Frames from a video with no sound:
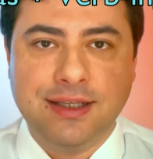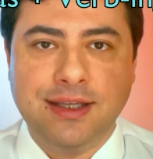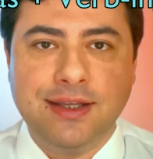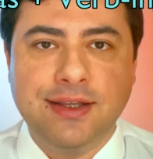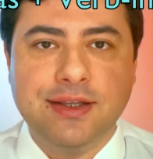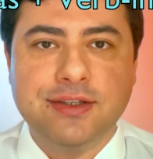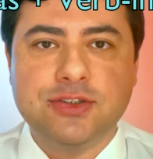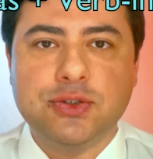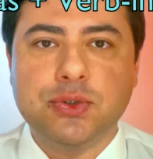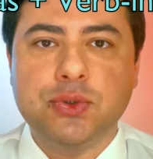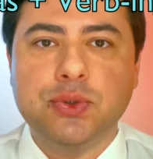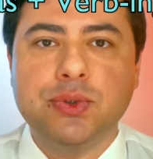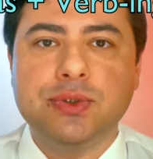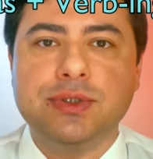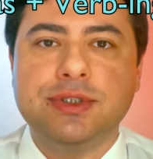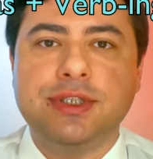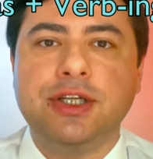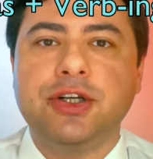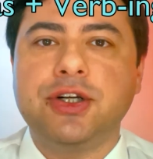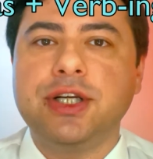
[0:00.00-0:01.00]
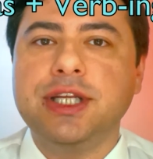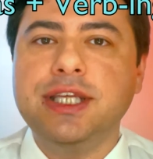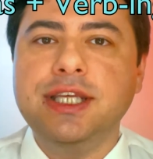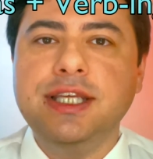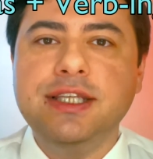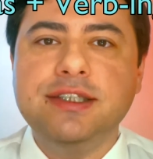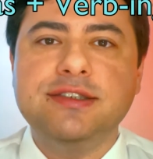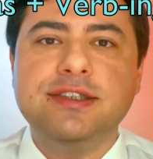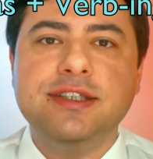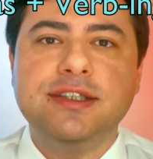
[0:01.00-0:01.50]
So they are
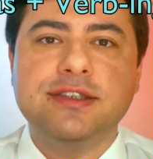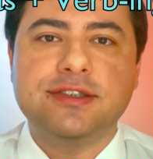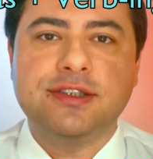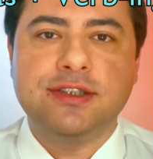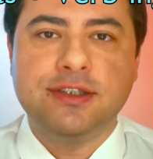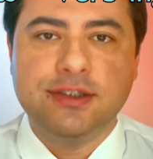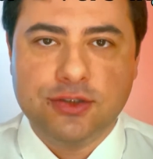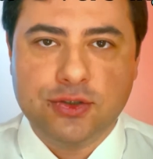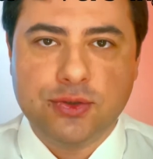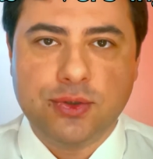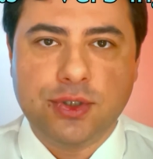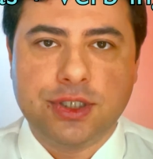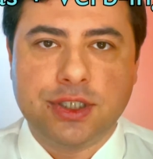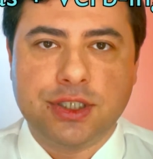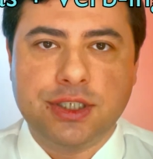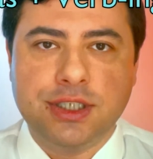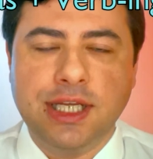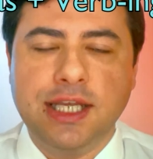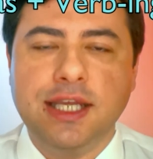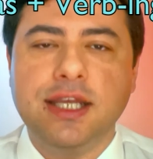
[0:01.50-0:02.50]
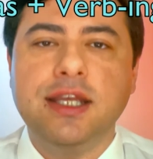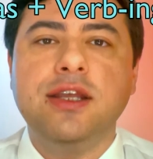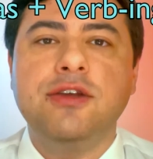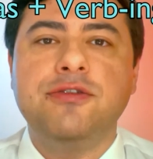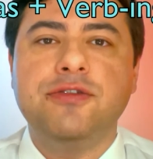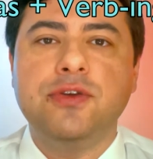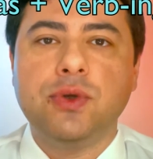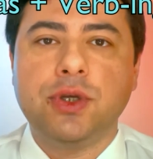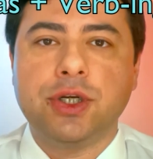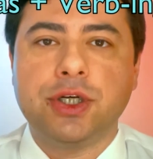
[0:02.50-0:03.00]
easiest to learn if
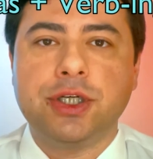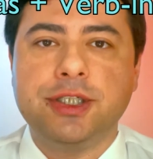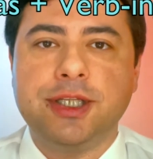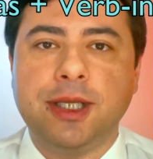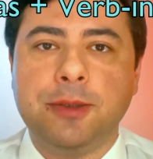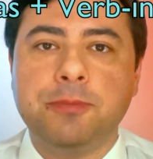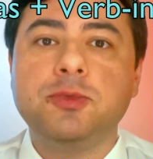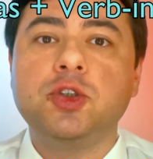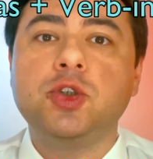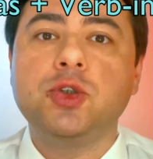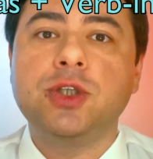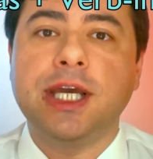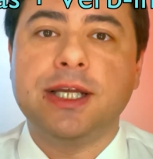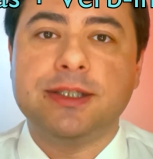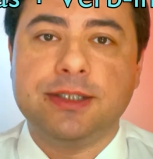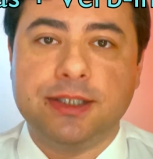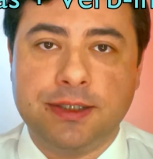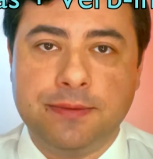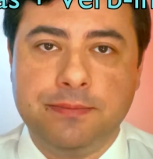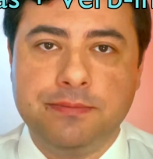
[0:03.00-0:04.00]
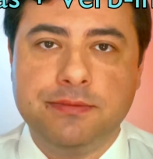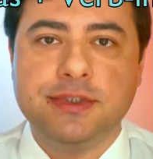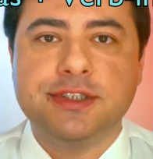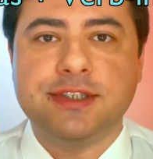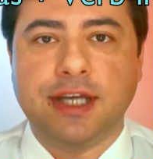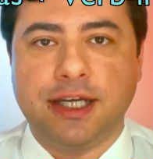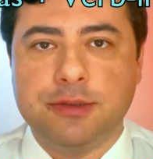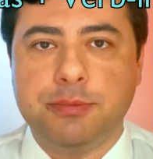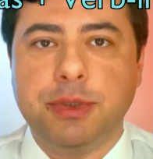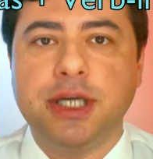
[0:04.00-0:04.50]
you learn them together,
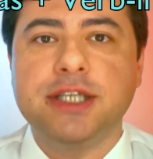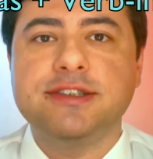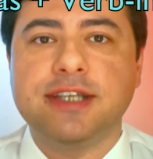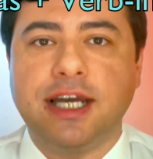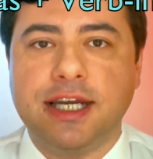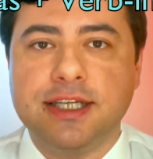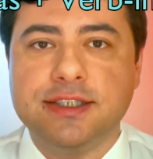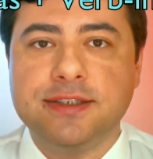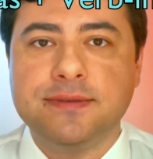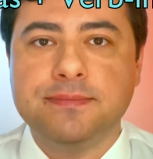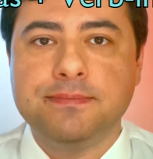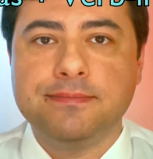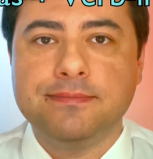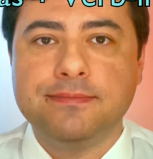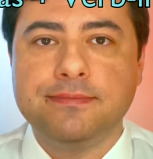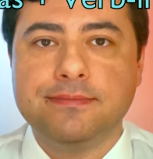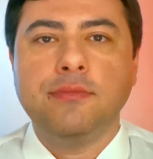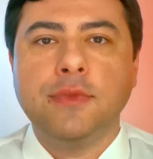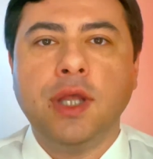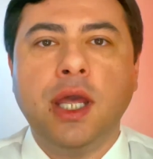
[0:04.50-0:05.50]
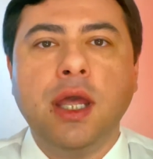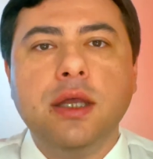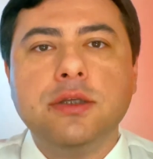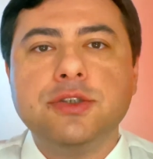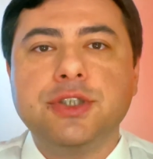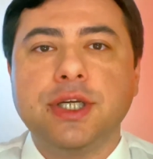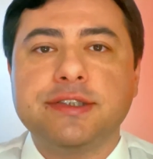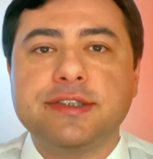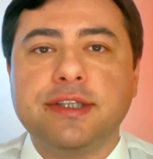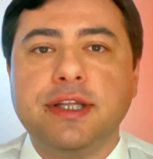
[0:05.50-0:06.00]
side by side.
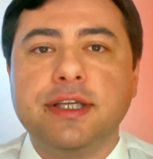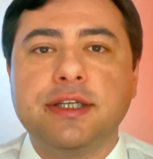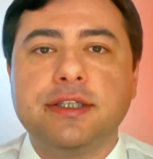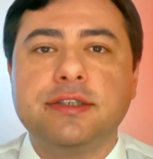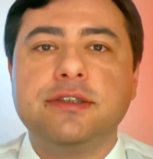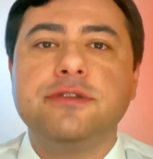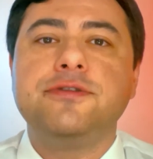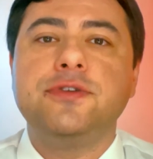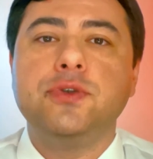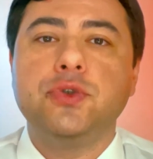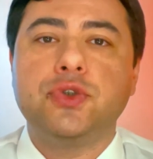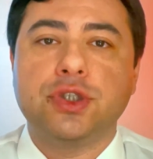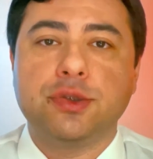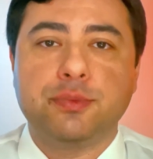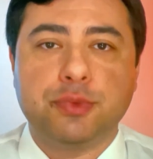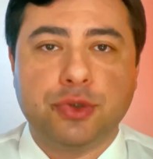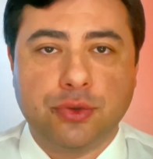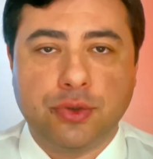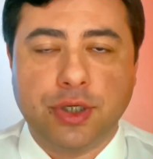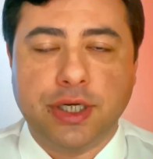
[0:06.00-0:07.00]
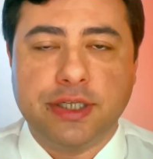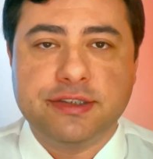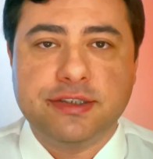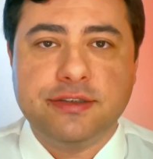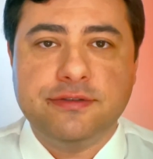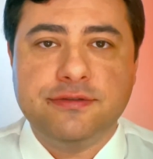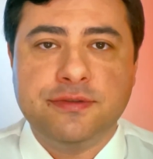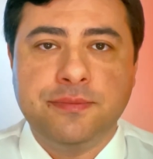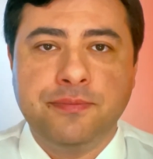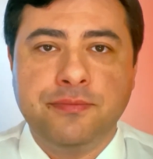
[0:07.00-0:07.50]
Just like the future
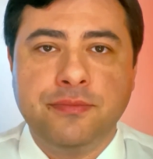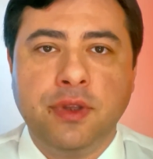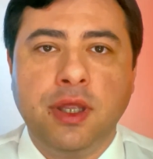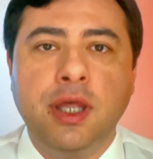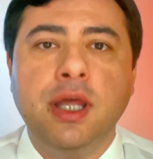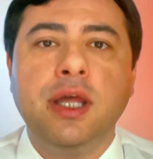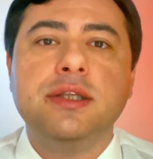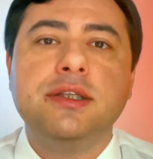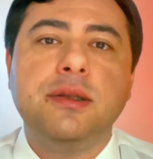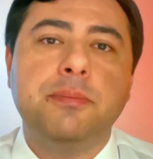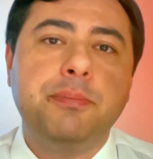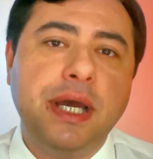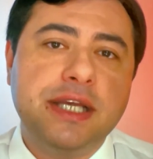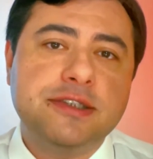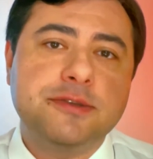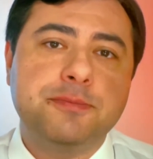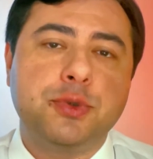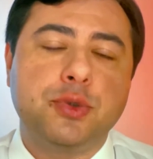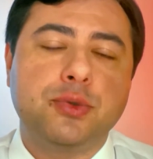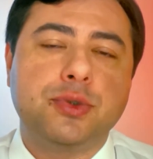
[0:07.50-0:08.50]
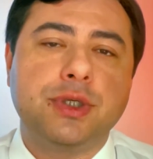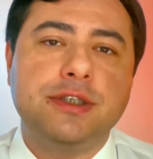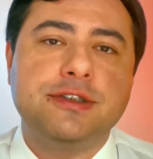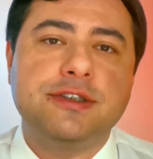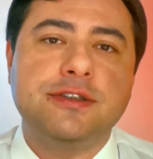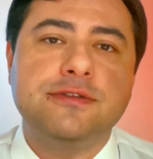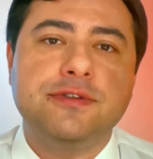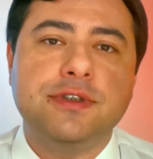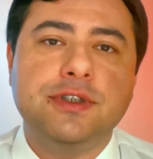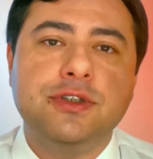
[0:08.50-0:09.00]
progressive, the past
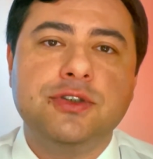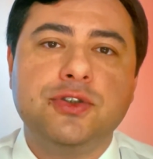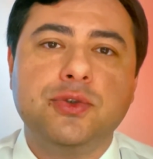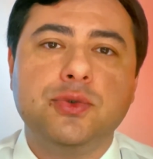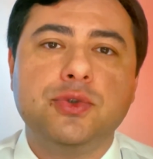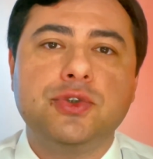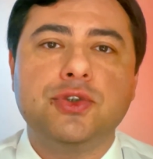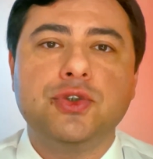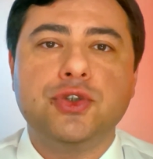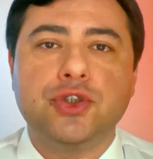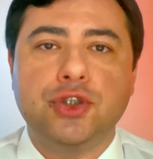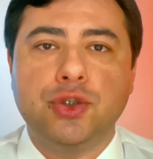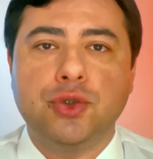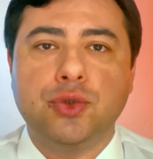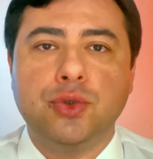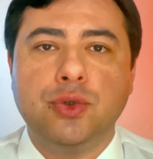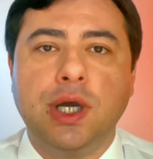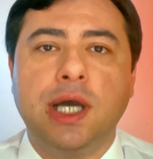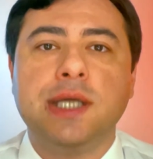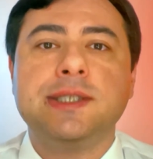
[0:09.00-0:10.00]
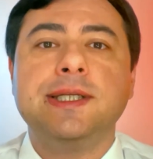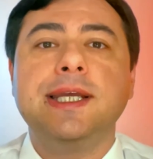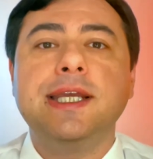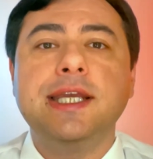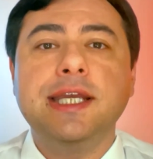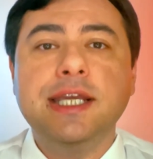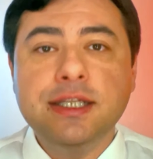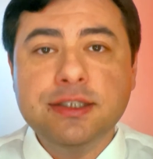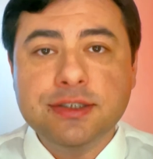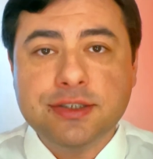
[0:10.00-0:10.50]
progressive is used to show an
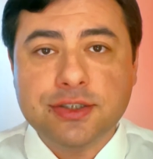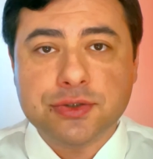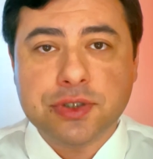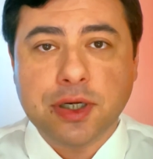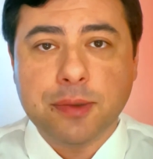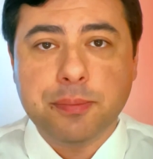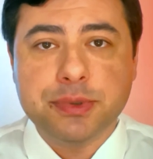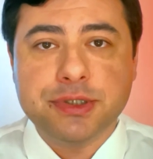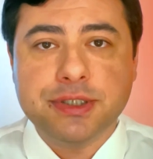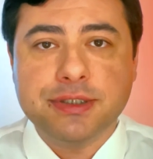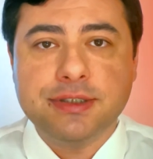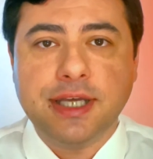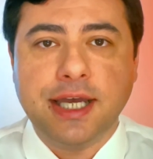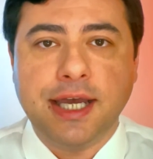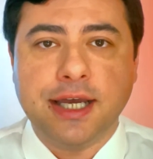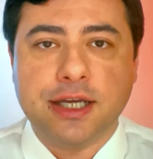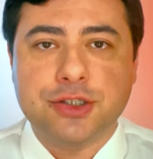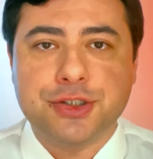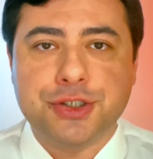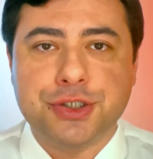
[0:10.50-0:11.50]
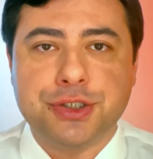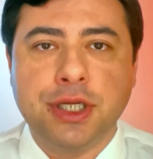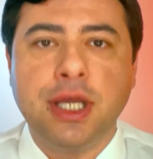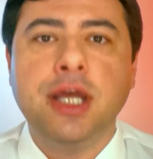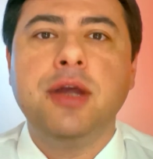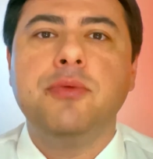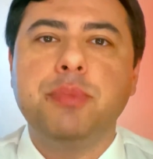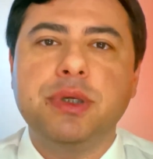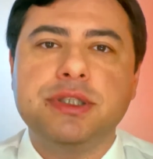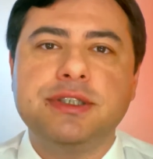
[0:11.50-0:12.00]
interrupted action,
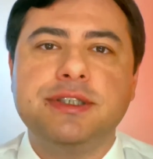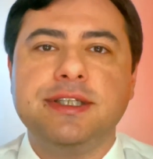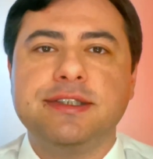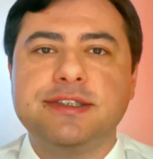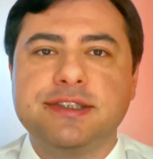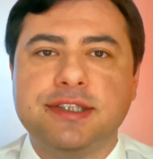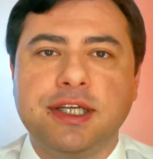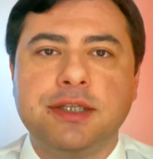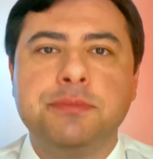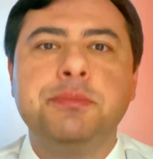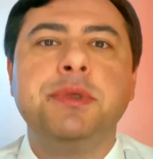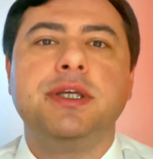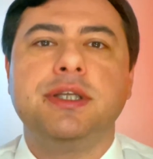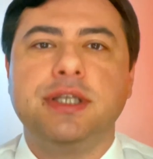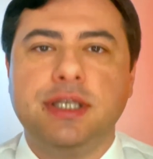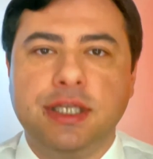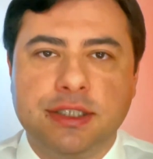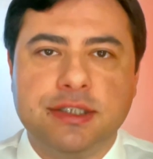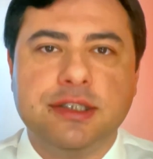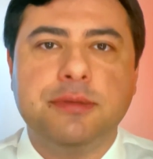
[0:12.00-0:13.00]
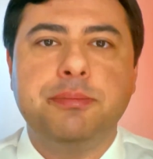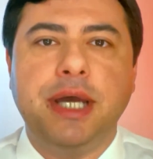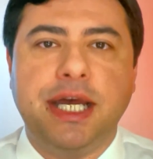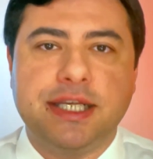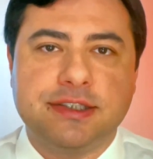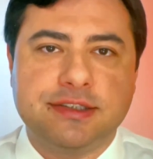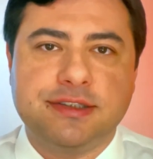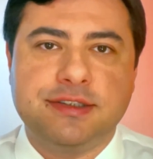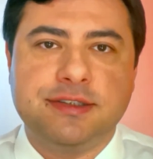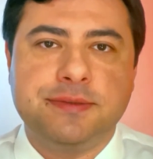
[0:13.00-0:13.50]
but this time in the
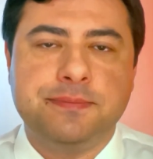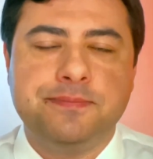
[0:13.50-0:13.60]
past